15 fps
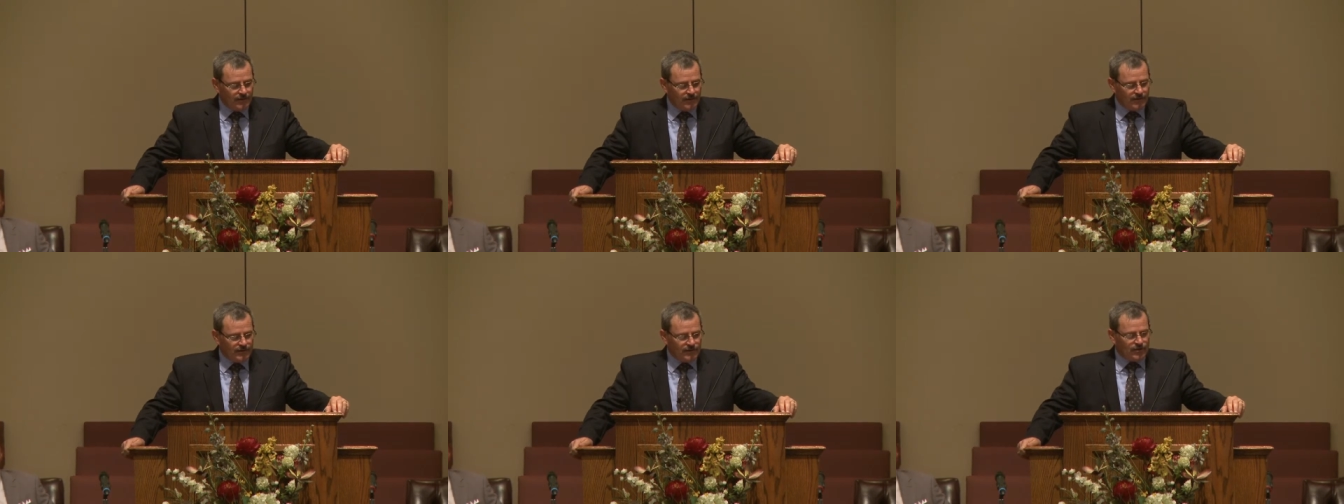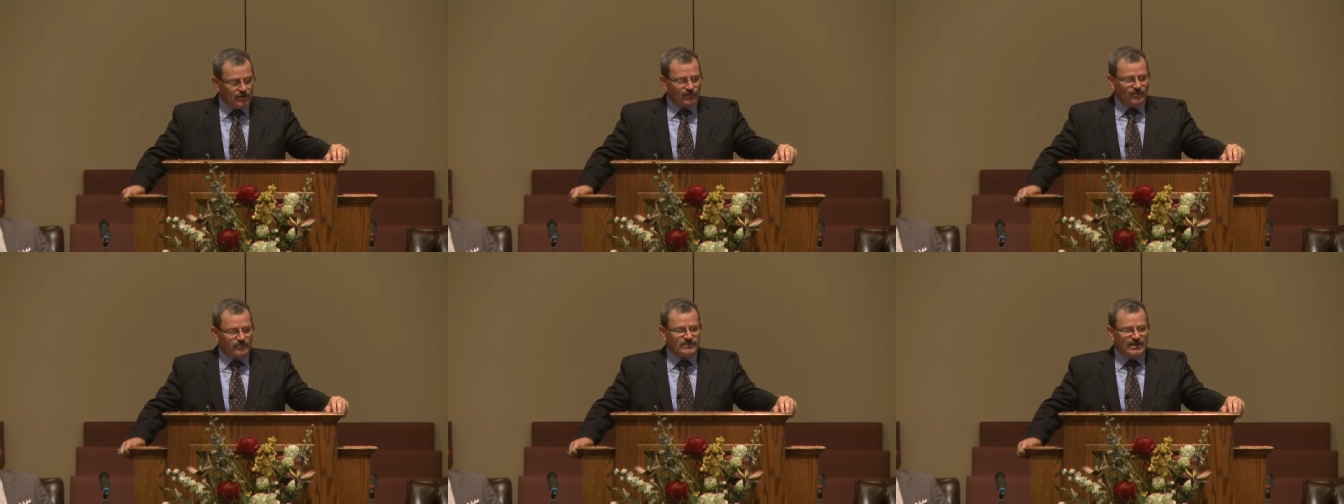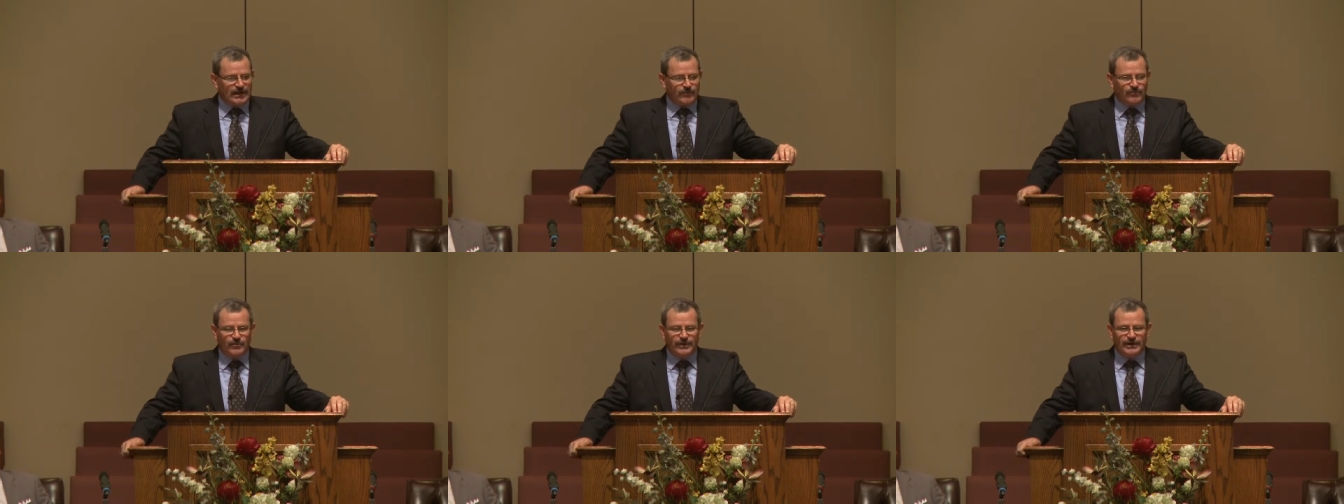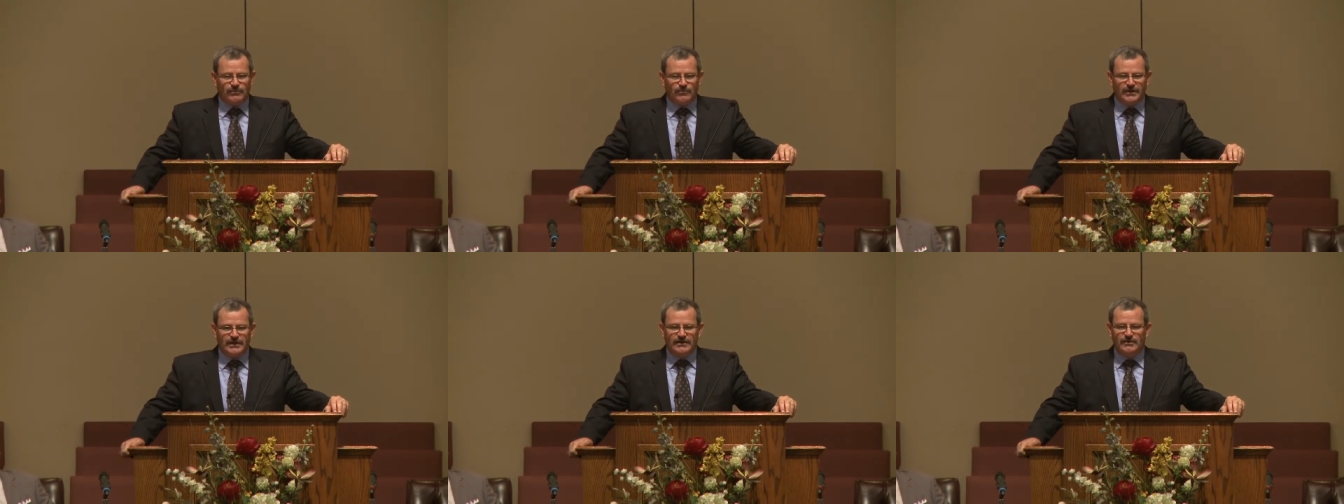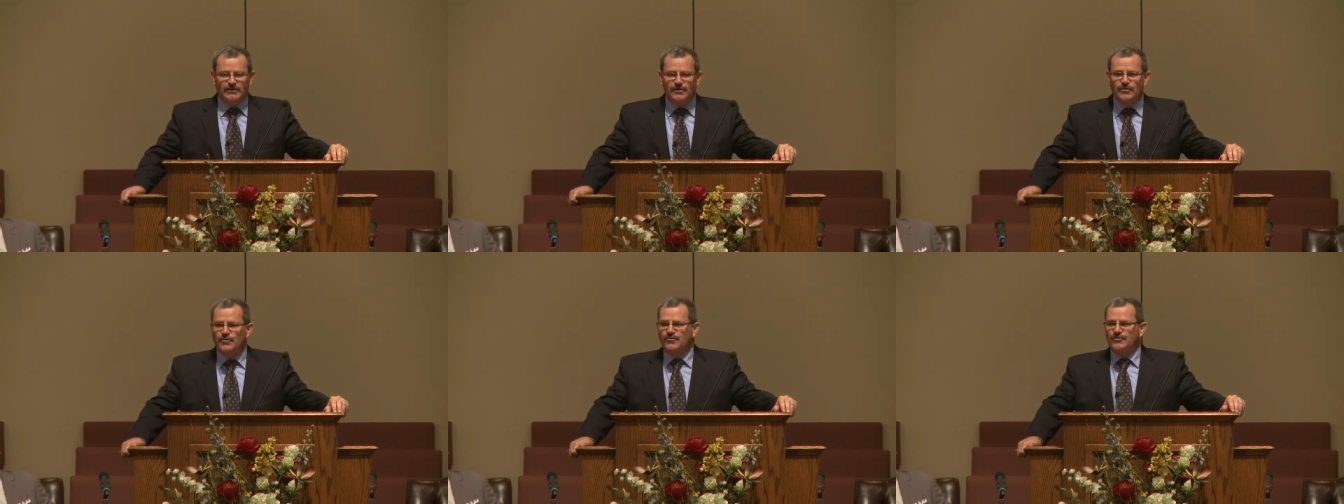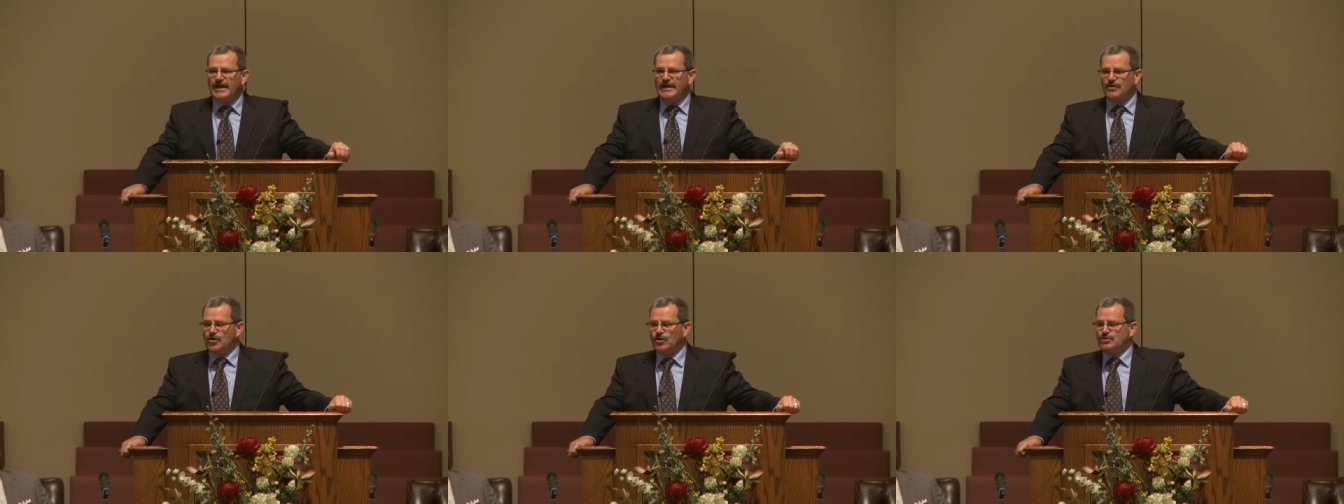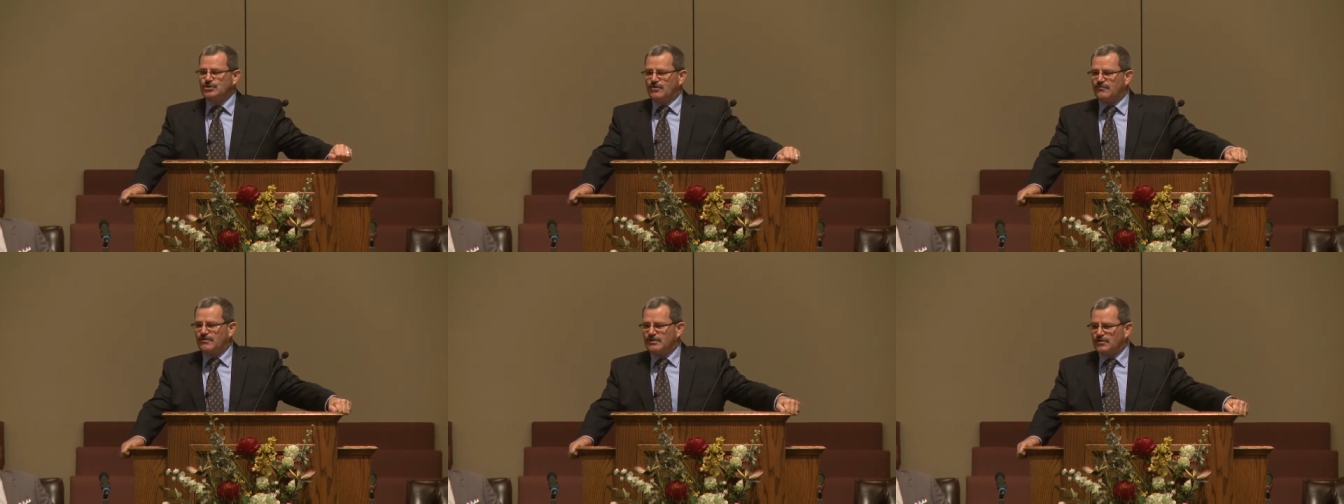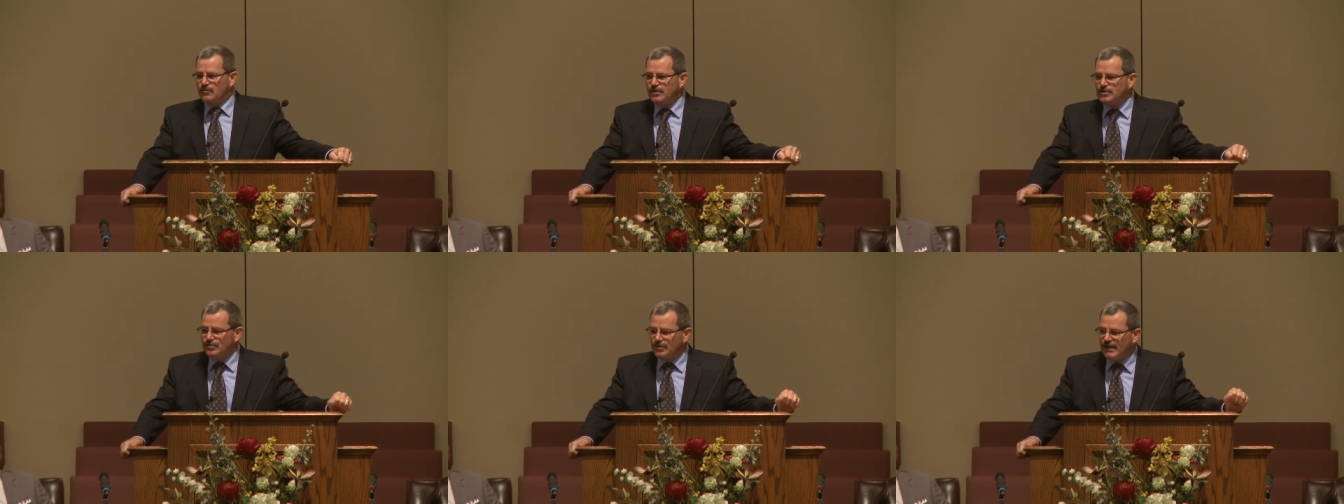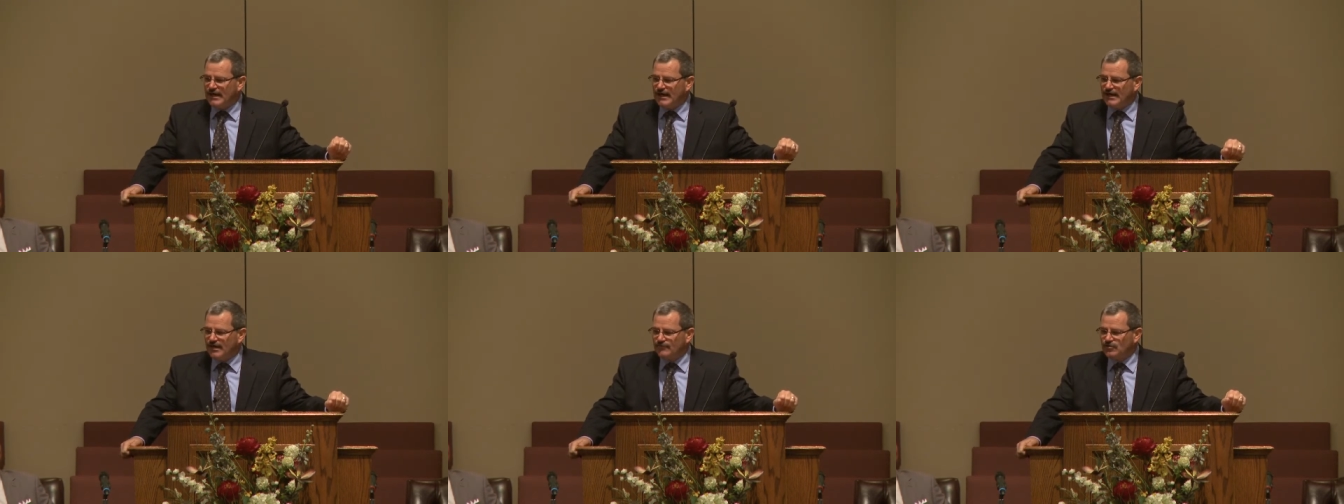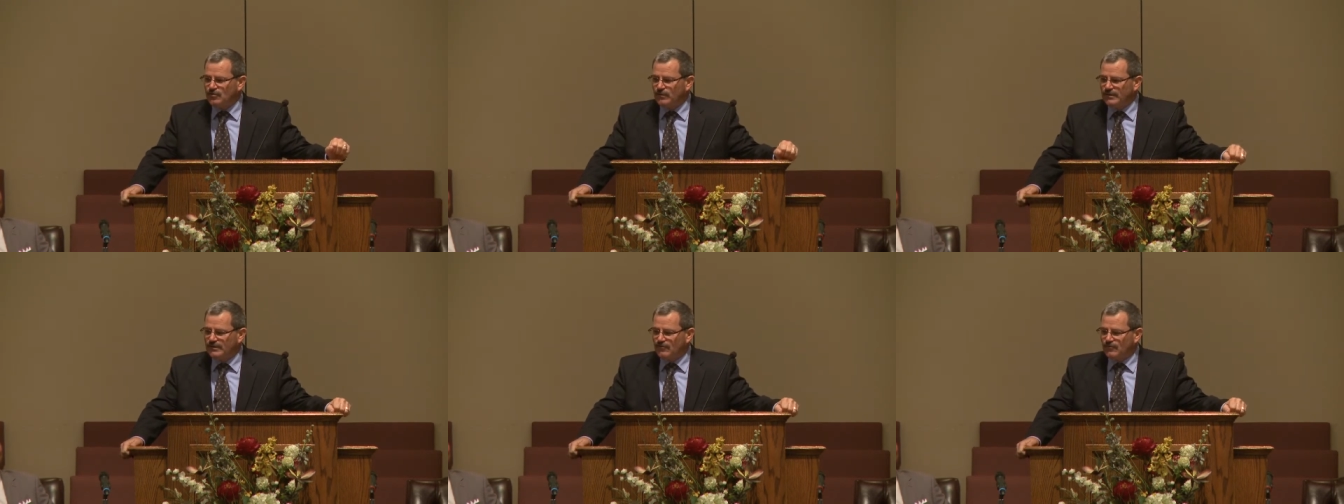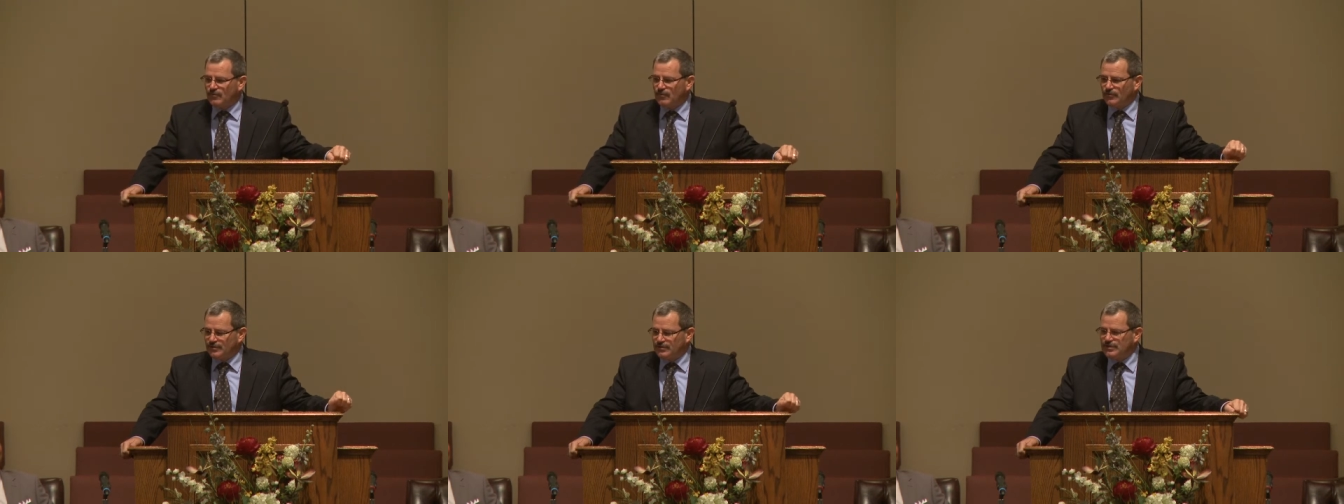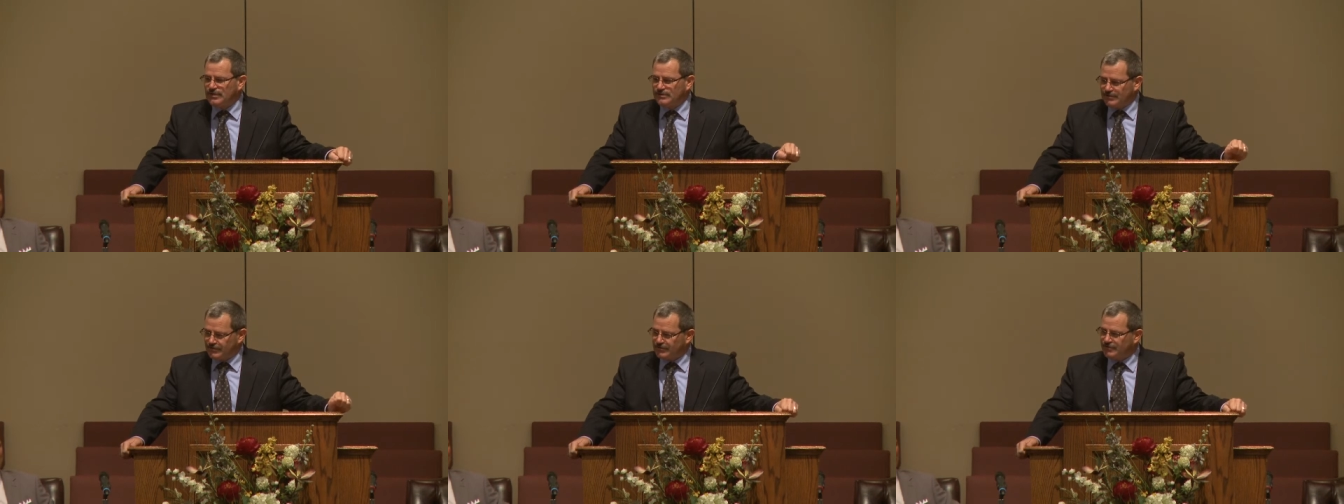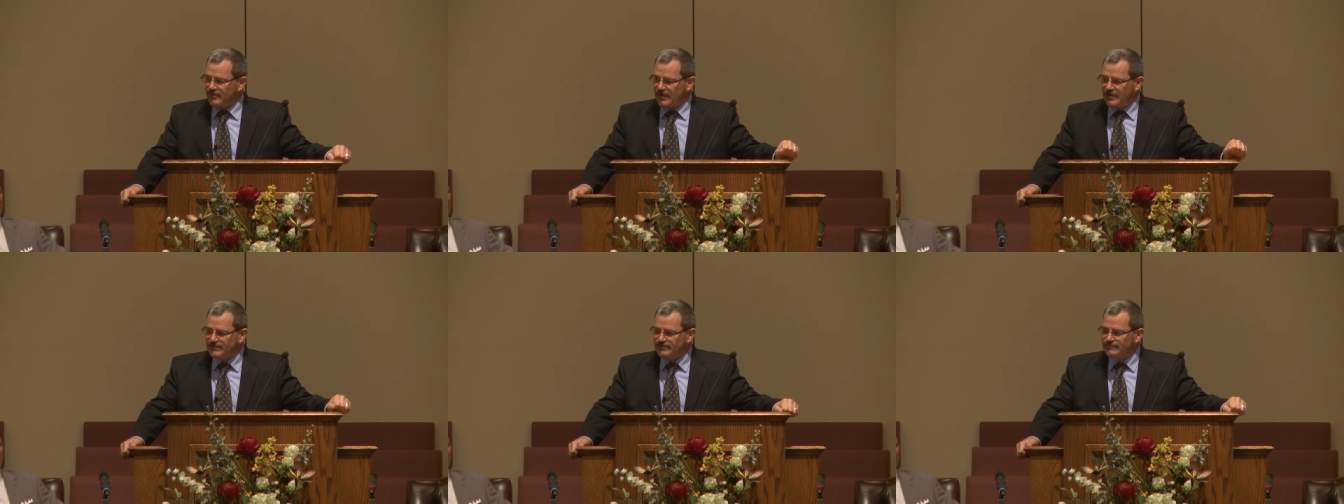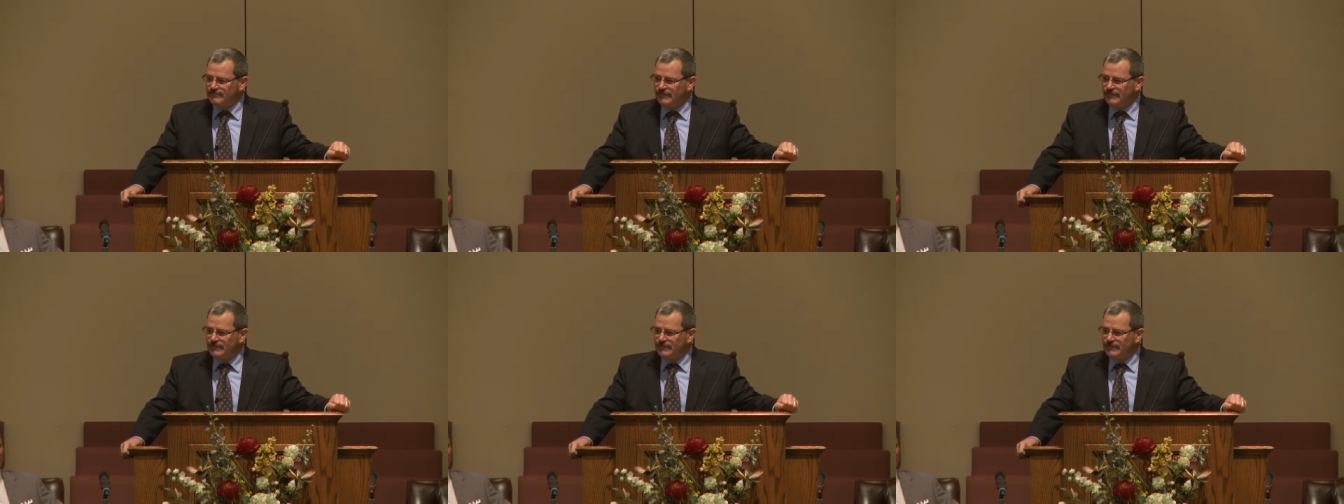You know, sometimes we lose that urgency that we should have to win this world to Jesus Christ.